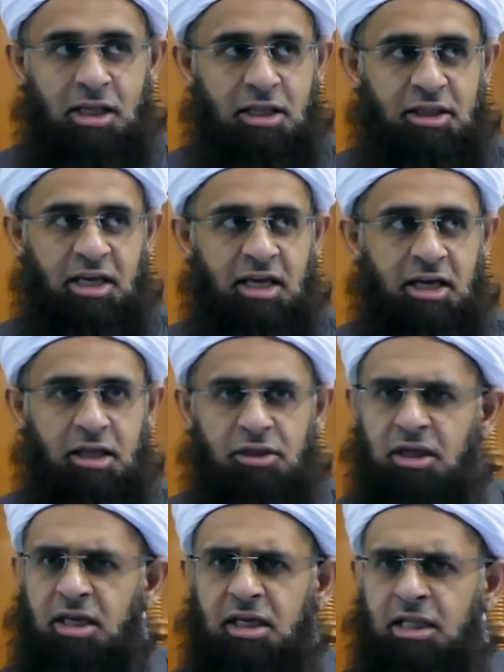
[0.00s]
they're
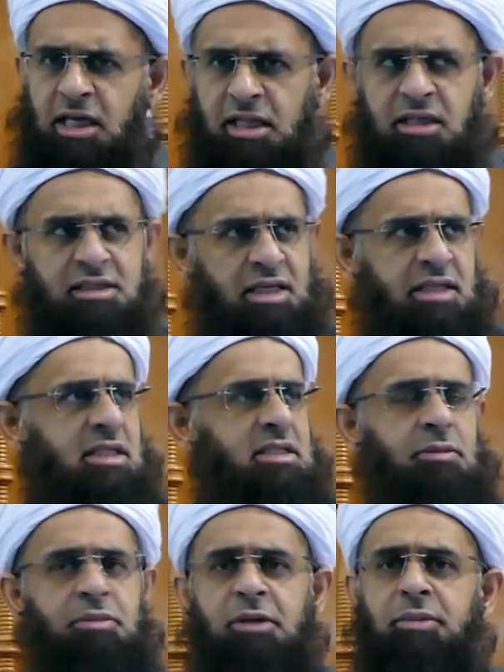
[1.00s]
thinking that these are
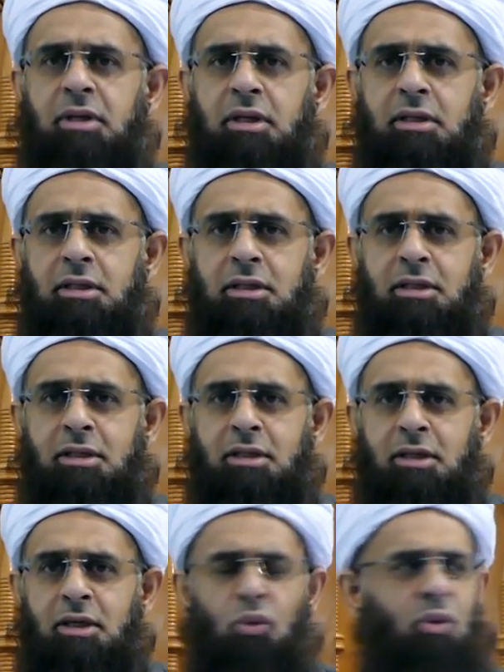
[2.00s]
decent people.
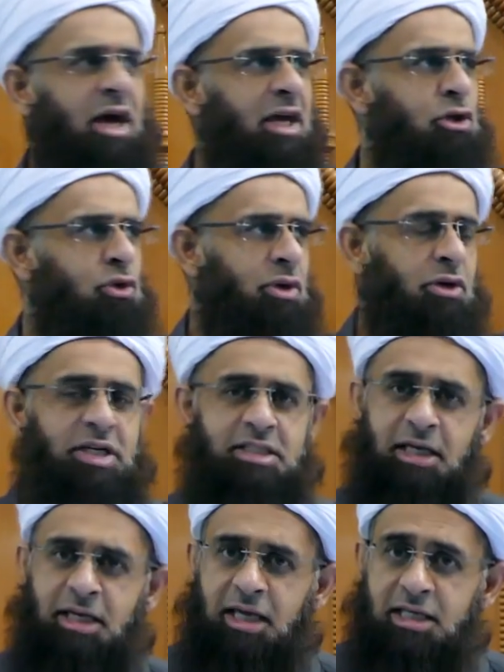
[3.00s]
Why are you
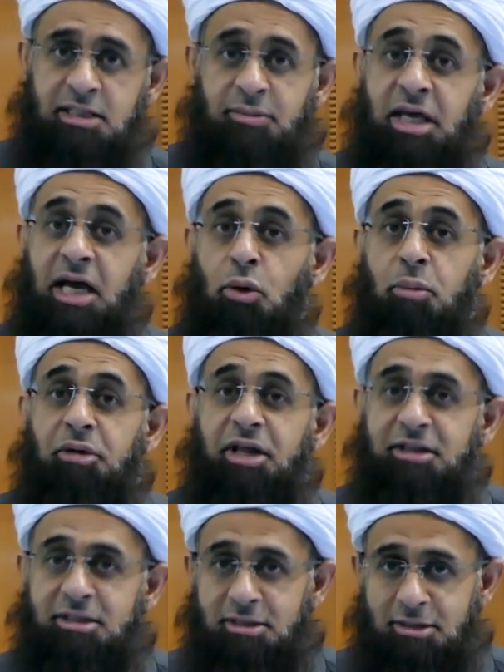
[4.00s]
aggressing against them? They're our
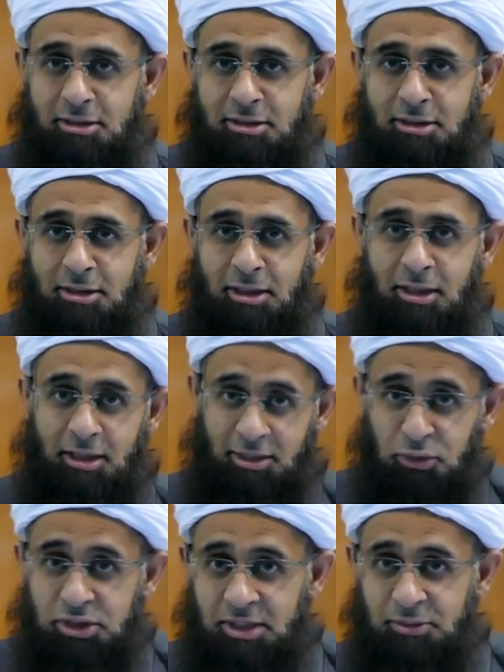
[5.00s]
brothers. They're
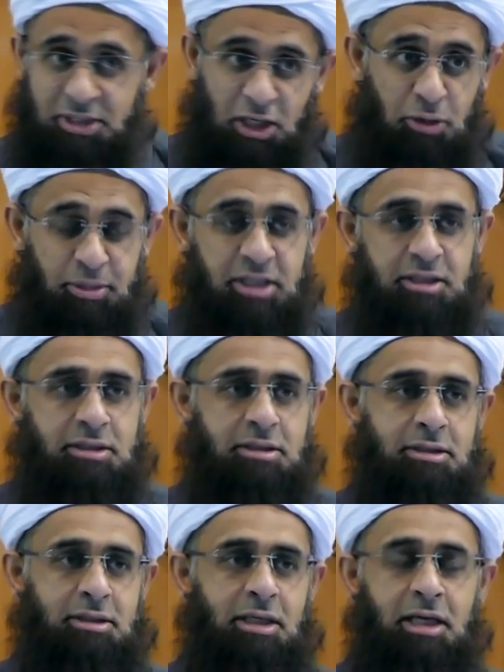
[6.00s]
Muslims, they're our
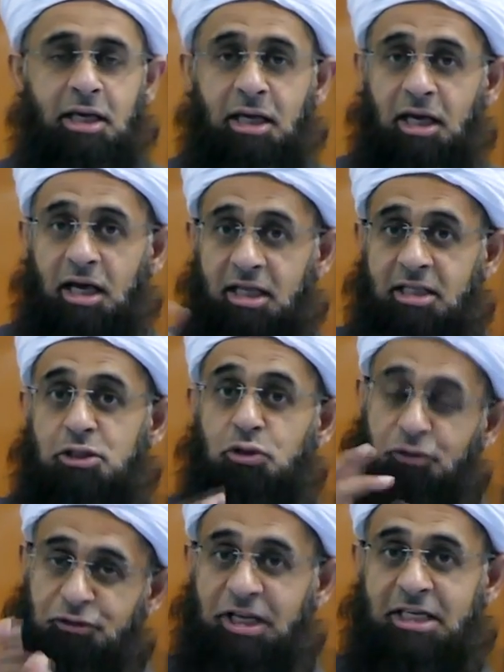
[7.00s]
brothers. Others who
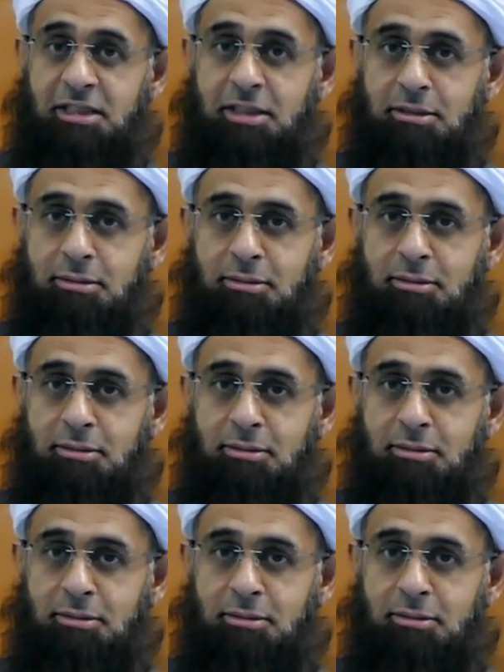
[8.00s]
felt it,